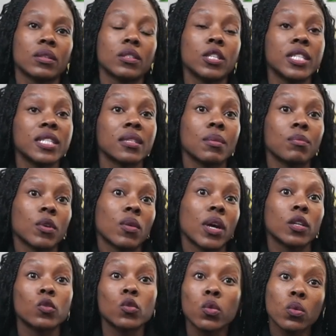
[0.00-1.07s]
teaching them the
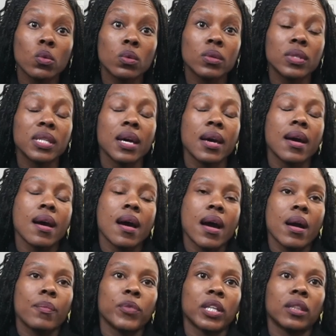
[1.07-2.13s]
right tools
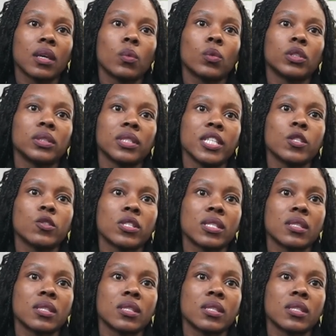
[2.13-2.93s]
that they will need to